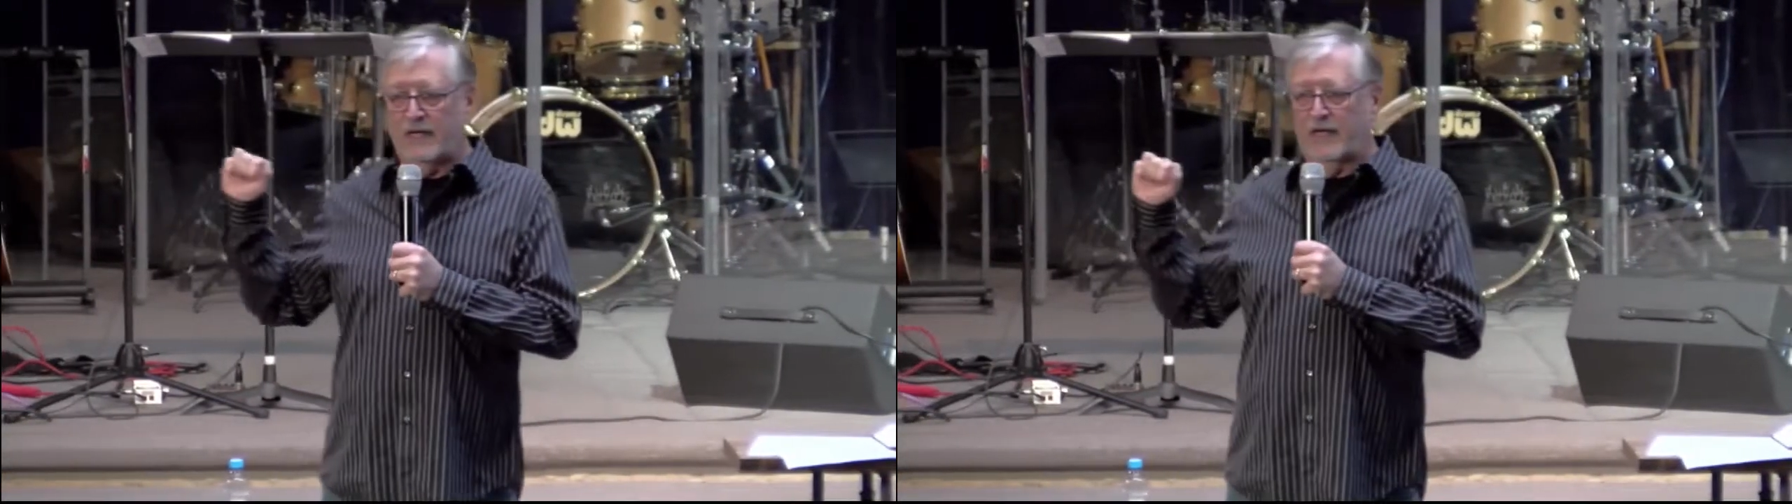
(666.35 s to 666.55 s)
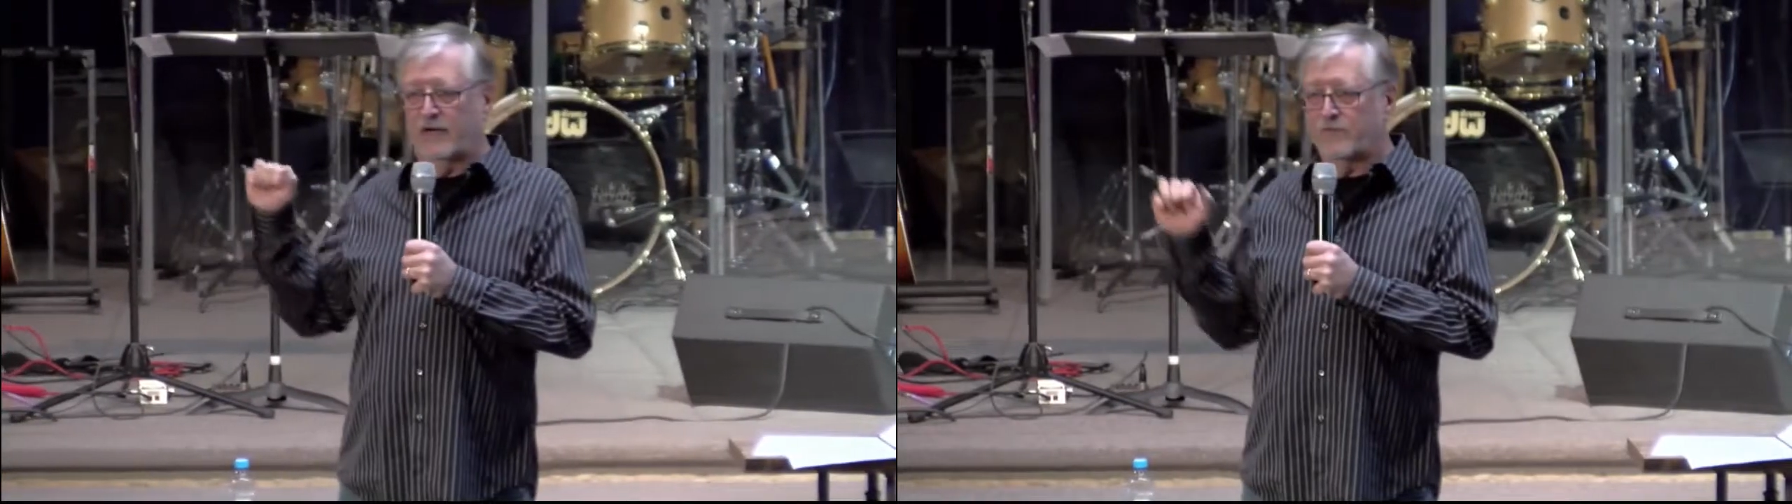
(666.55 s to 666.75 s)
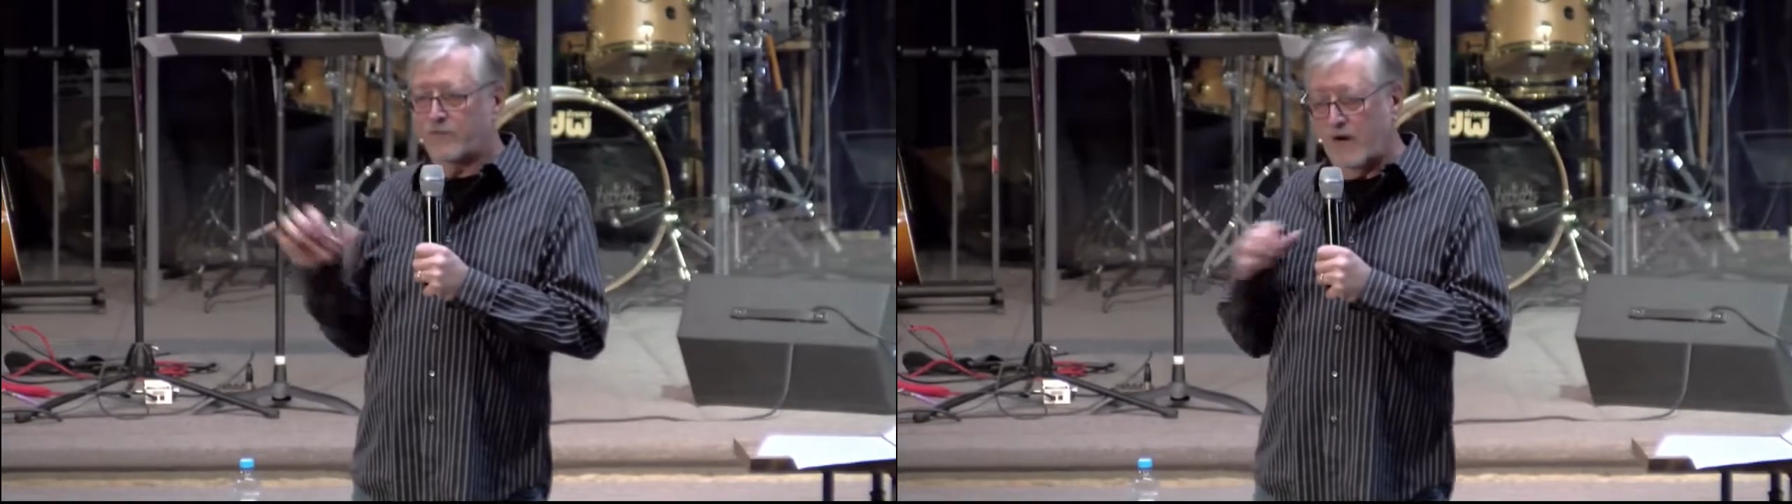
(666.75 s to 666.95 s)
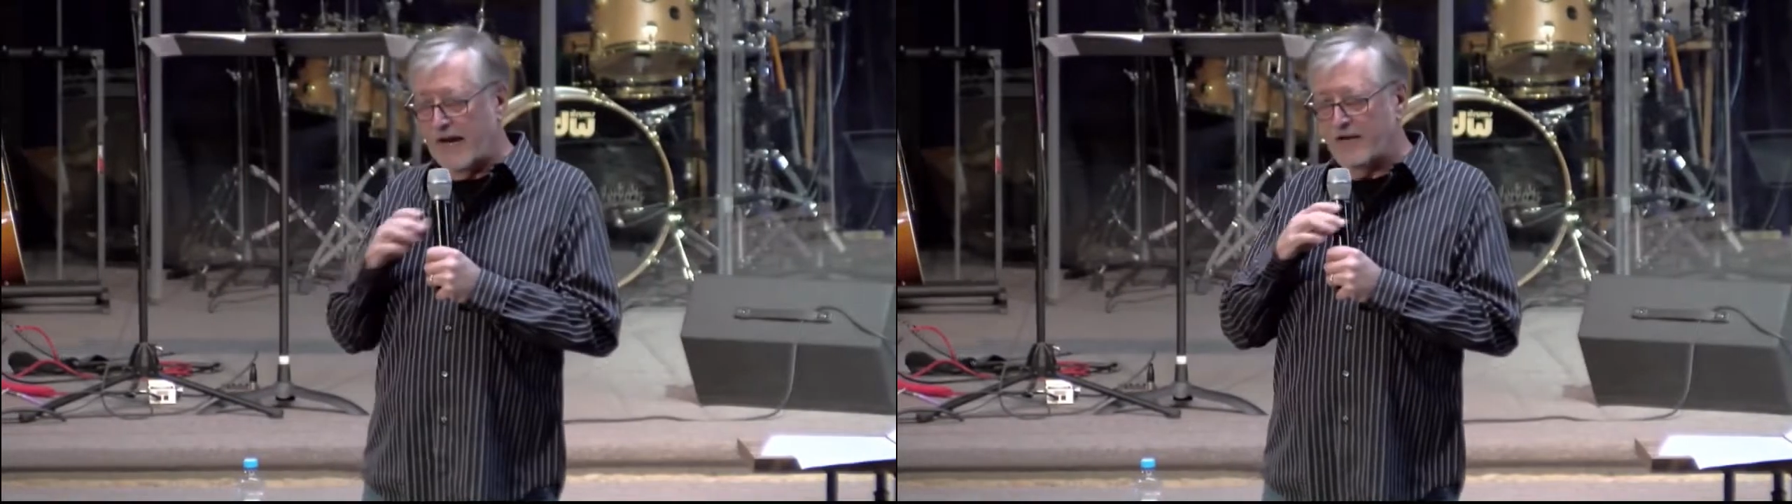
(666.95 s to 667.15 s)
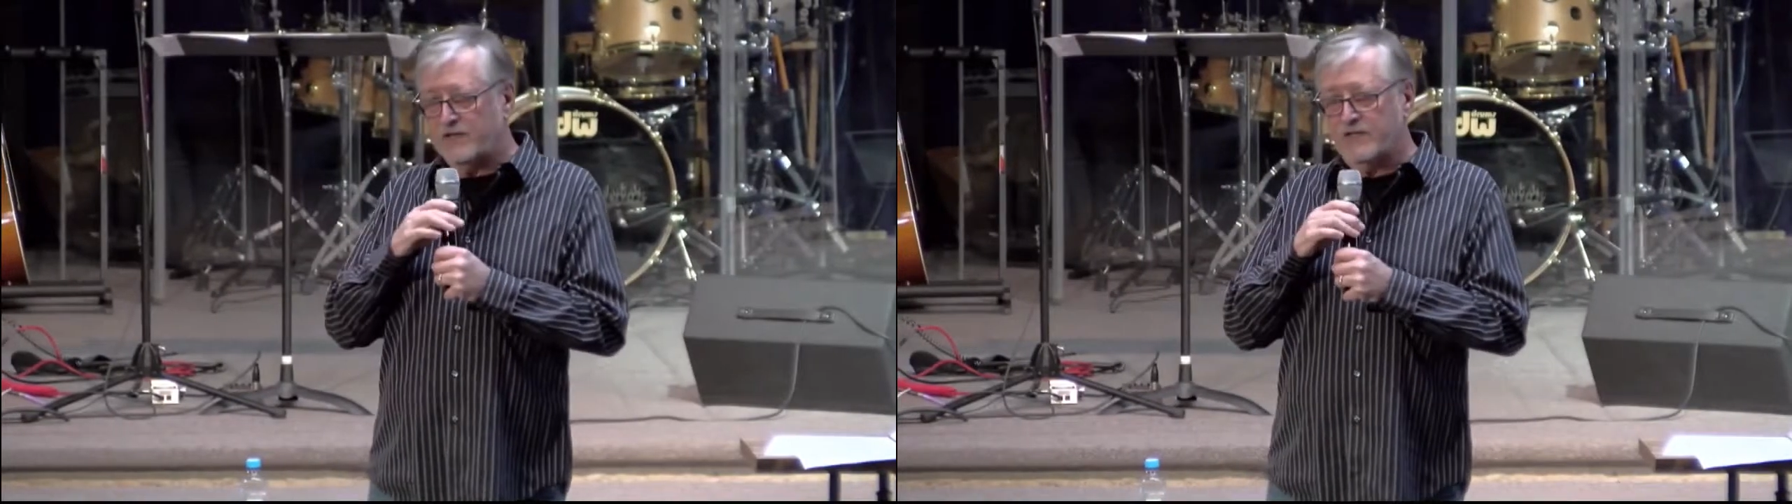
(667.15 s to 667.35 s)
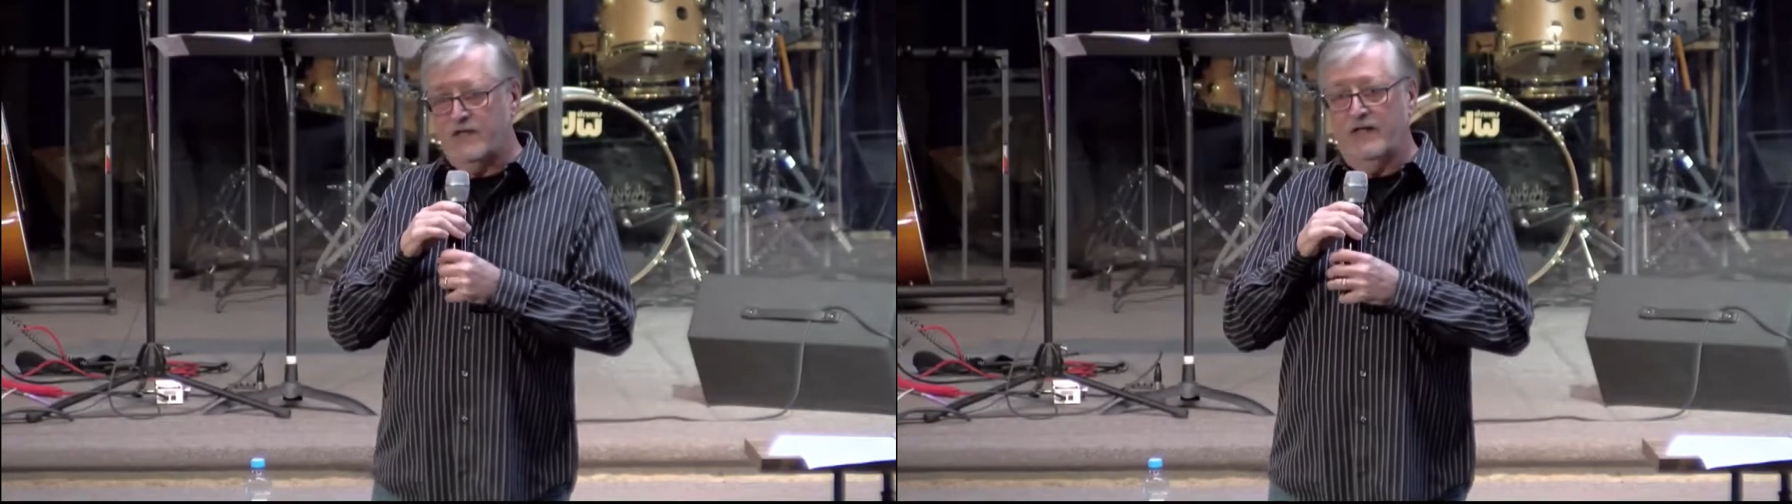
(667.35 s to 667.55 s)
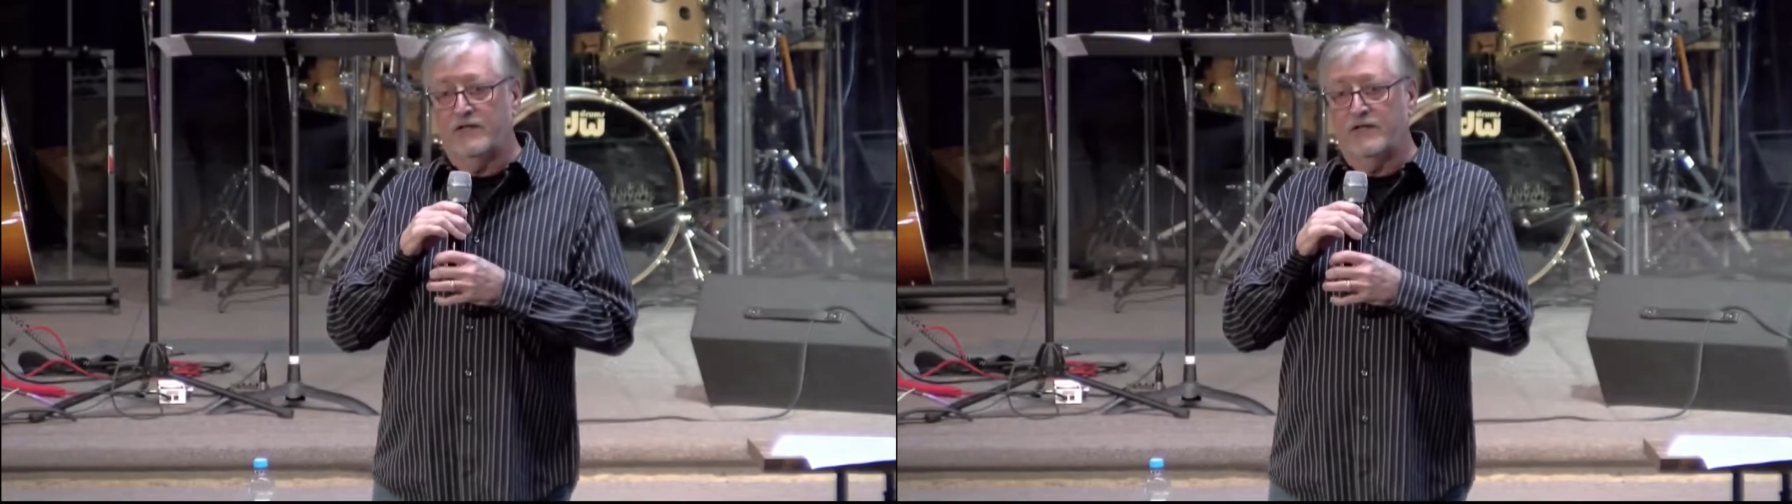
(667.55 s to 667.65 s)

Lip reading: and in France,